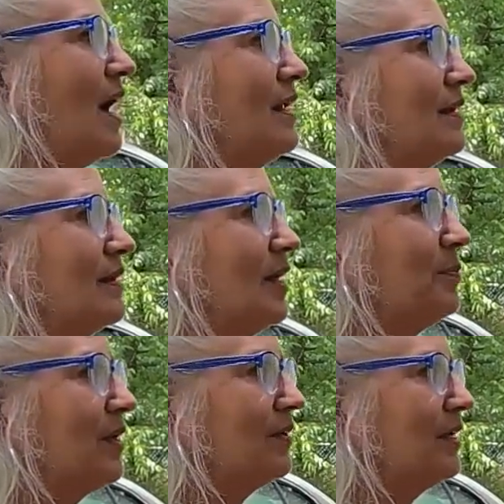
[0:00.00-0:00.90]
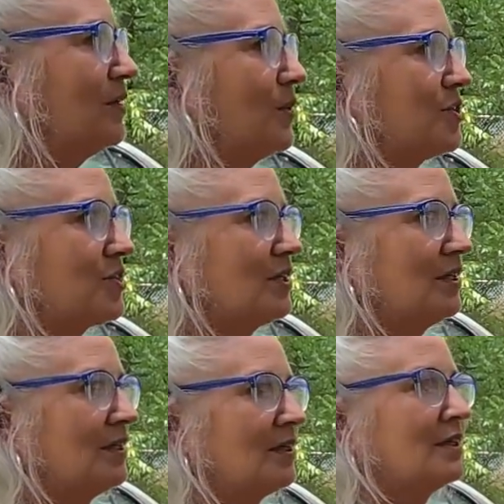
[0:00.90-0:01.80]
siding that they put on here, which
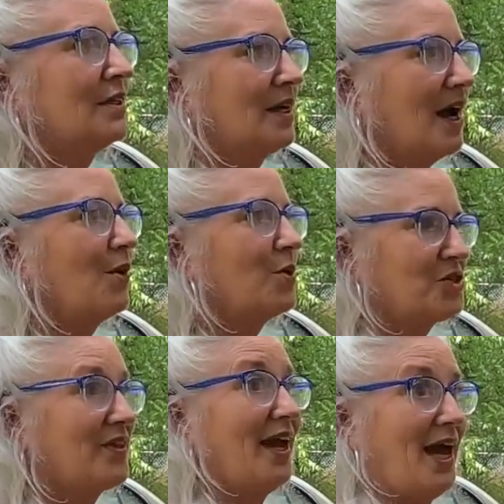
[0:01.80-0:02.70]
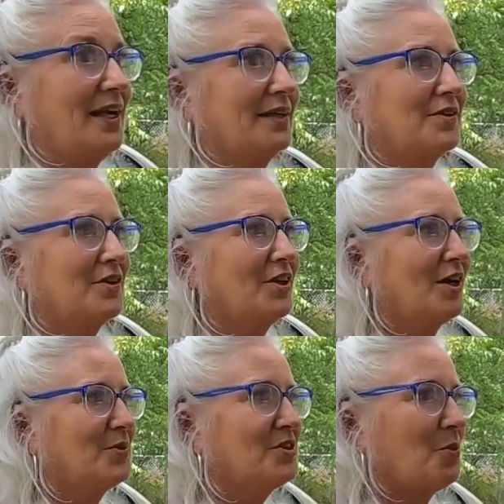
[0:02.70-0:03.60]
I wish they hadn't. You
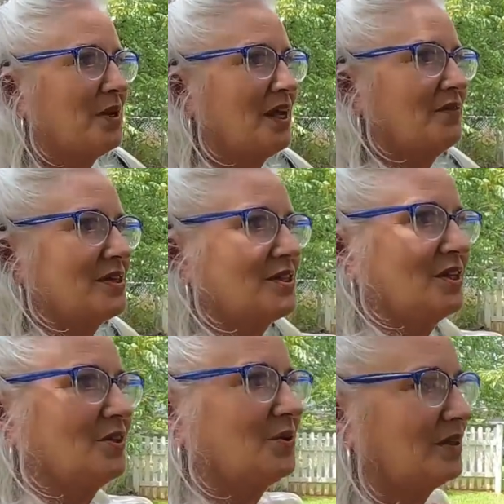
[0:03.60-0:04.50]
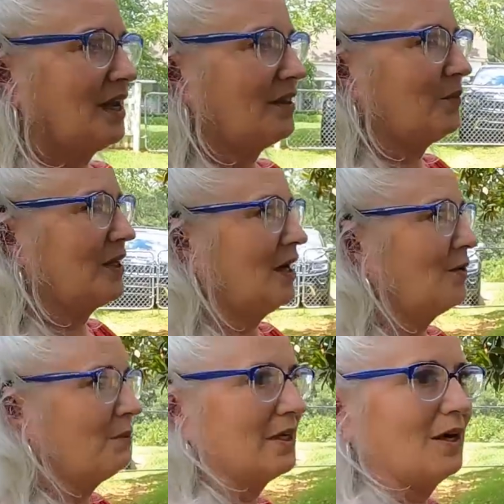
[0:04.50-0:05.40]
know, so many of us do now that we
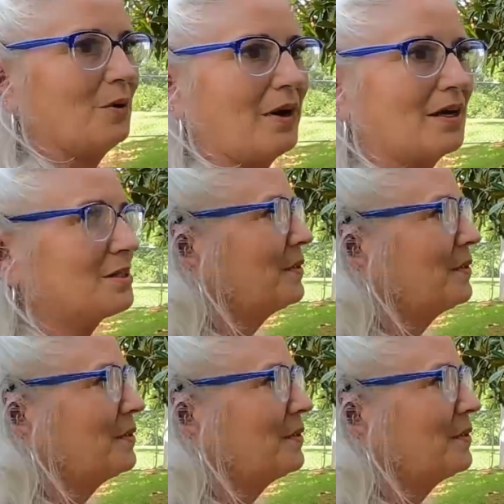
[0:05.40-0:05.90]
know what we know about